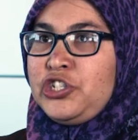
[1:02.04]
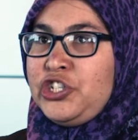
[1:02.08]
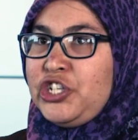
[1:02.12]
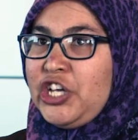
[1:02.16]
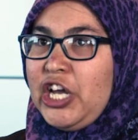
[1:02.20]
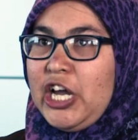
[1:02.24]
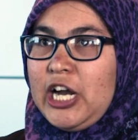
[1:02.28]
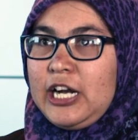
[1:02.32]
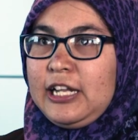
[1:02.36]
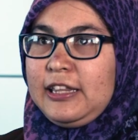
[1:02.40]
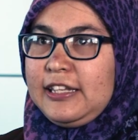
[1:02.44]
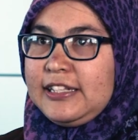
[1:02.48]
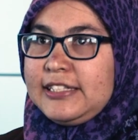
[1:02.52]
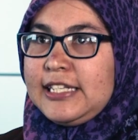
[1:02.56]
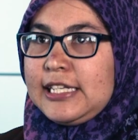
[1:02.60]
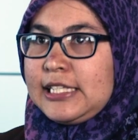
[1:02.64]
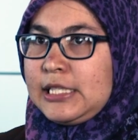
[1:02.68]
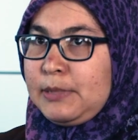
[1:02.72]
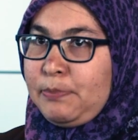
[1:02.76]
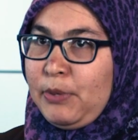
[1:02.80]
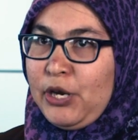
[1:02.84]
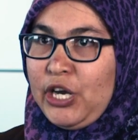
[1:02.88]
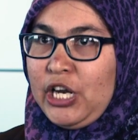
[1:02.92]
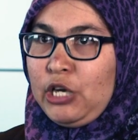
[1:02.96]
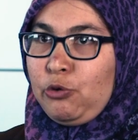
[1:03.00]
share this
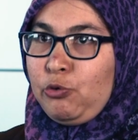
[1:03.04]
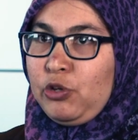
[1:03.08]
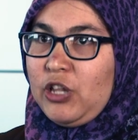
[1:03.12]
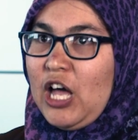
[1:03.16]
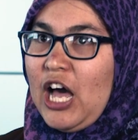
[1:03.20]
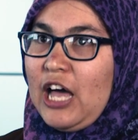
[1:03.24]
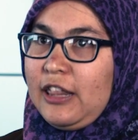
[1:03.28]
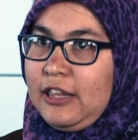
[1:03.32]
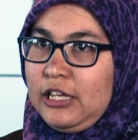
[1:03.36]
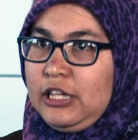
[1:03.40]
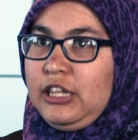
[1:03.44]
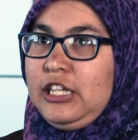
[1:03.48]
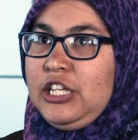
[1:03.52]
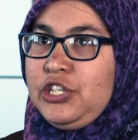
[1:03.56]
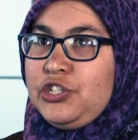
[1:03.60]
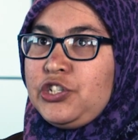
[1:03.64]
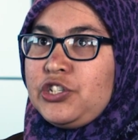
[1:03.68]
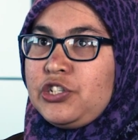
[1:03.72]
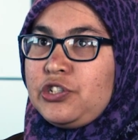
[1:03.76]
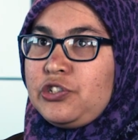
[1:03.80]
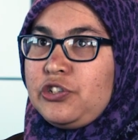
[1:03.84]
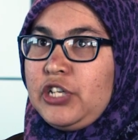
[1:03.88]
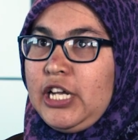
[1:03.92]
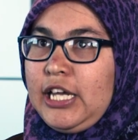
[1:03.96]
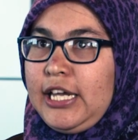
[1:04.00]
experience with other
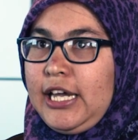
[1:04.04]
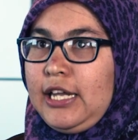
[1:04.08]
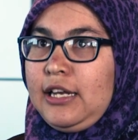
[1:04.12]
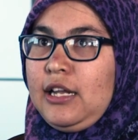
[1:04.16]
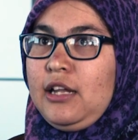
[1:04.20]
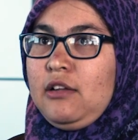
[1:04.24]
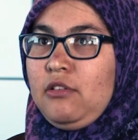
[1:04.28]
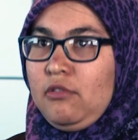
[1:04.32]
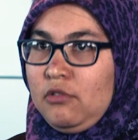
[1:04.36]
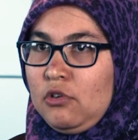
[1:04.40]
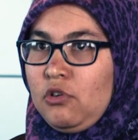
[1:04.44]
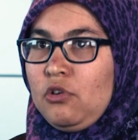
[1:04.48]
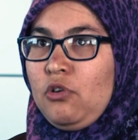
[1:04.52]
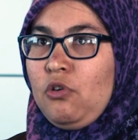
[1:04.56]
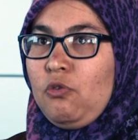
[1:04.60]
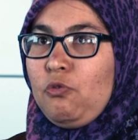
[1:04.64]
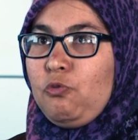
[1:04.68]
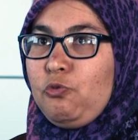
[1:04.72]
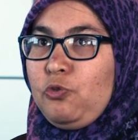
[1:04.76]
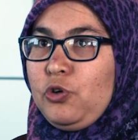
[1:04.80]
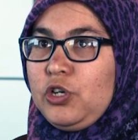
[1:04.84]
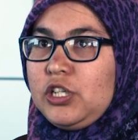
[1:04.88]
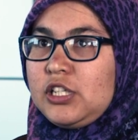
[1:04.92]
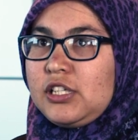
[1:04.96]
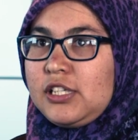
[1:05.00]
teachers so they can
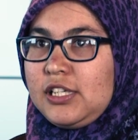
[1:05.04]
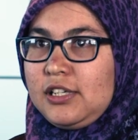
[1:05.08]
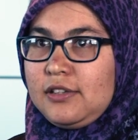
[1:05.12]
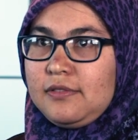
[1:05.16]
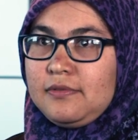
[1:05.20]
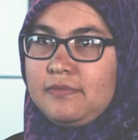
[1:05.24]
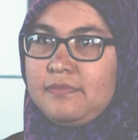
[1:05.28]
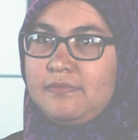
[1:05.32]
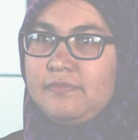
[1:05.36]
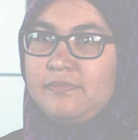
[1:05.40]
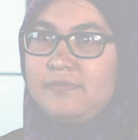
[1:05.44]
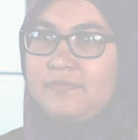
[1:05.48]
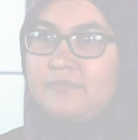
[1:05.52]
work.